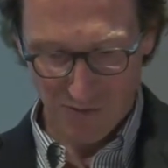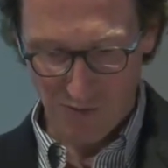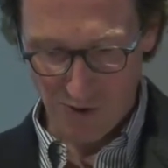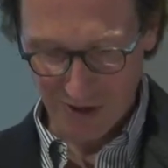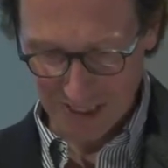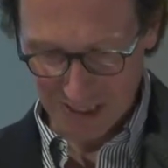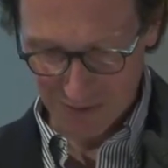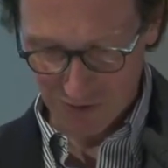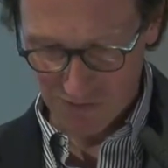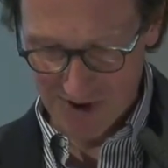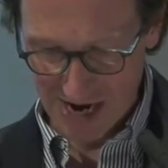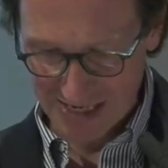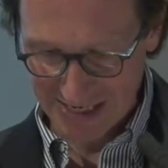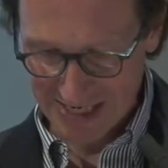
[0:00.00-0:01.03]
voice
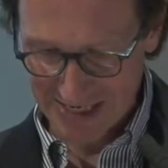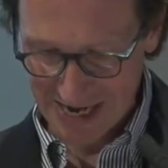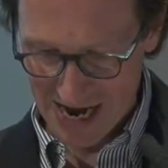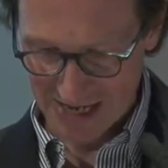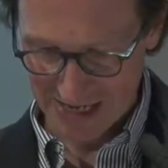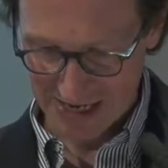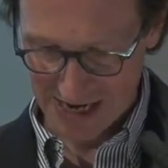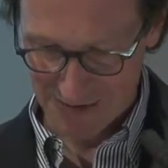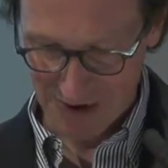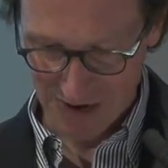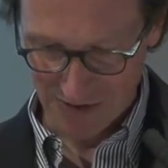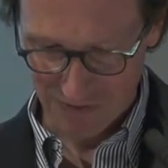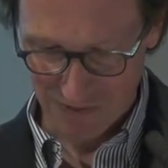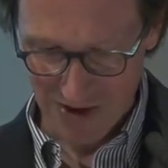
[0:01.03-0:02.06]
providing data
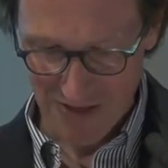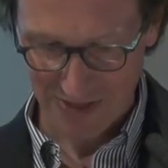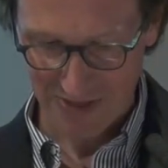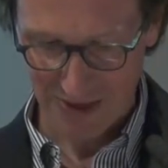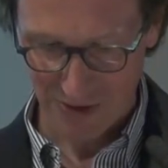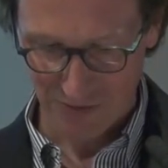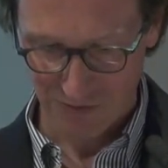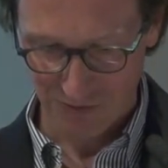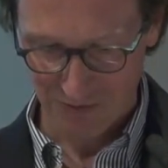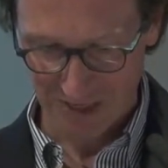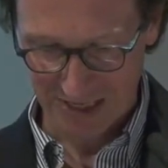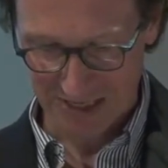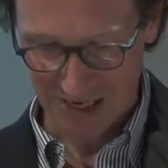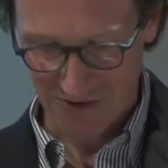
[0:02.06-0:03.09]
about funding of
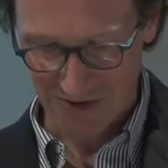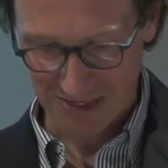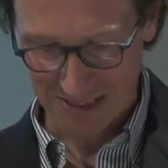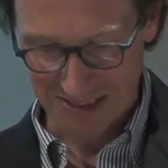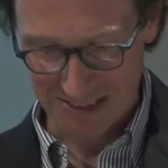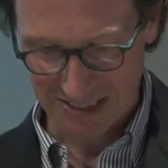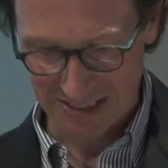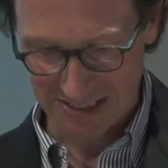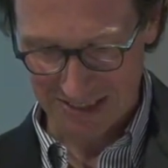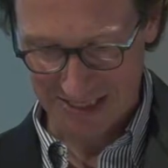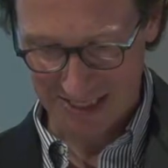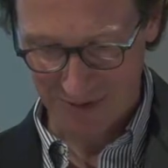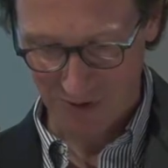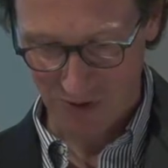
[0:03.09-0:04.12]
humanitarian assistance
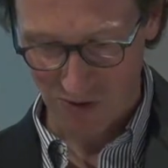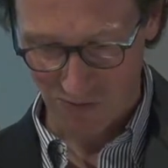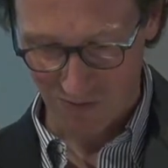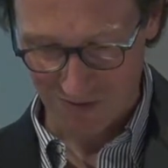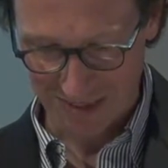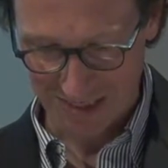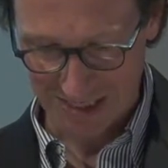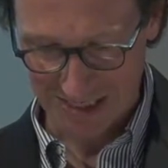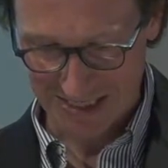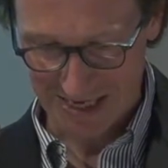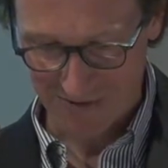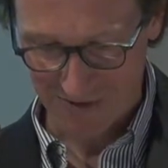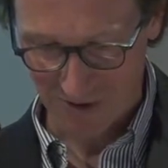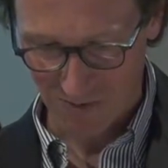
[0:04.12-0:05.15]
as per Overseas
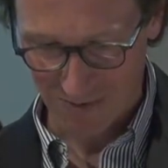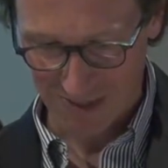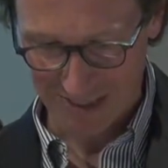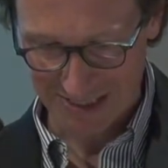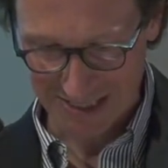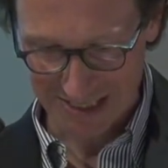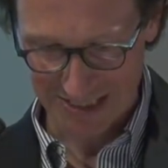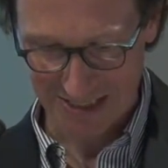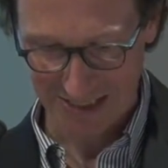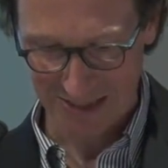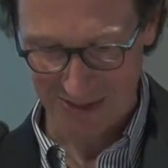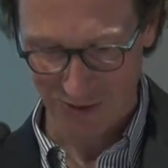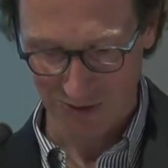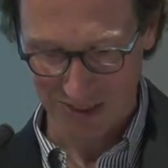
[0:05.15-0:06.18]
Development
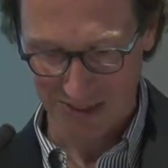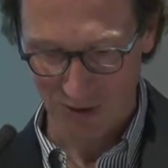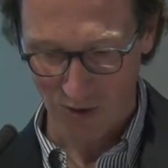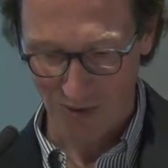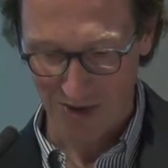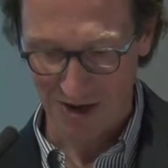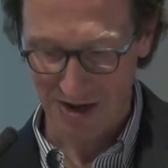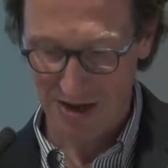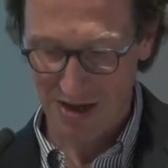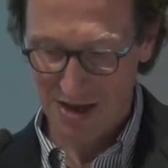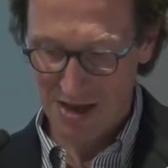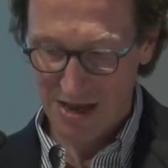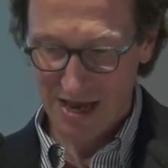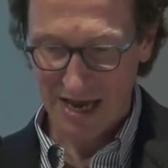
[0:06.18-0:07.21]
Assistance, known as ODA,
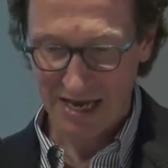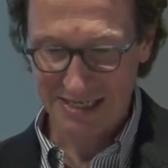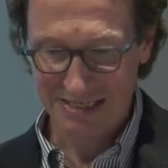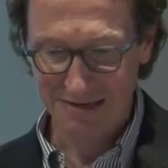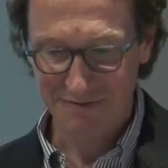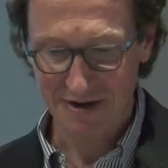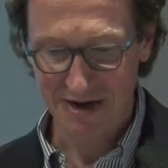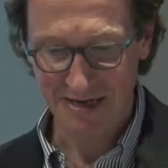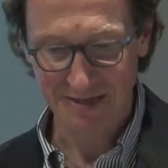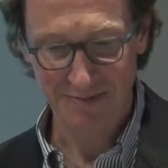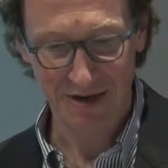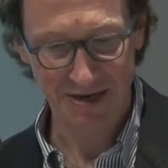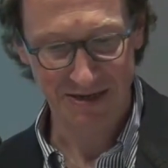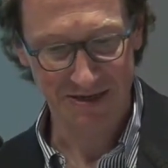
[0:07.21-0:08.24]
as defined
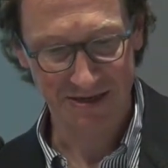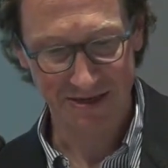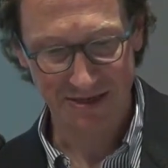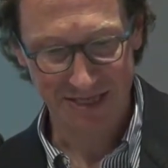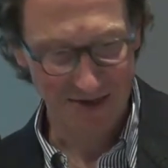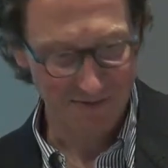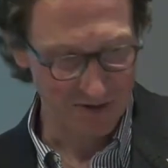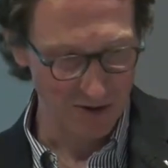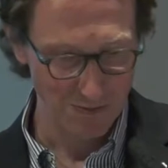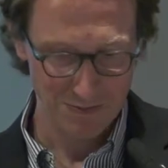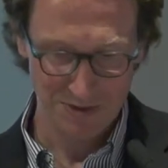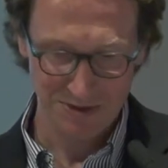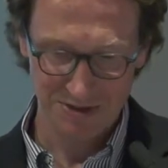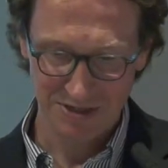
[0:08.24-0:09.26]
by the
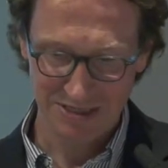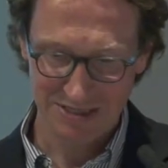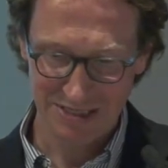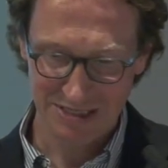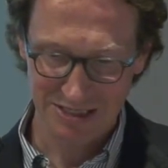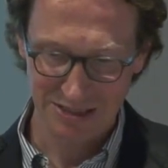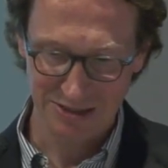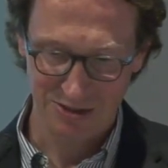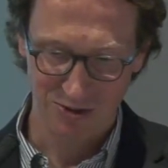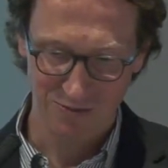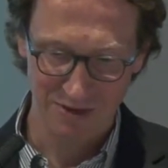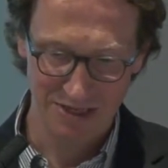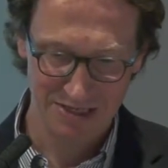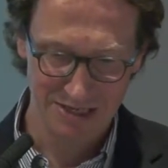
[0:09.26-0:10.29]
Development Assistance
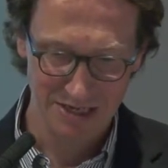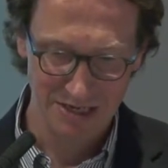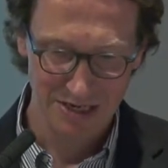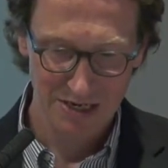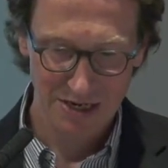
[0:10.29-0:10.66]
Committee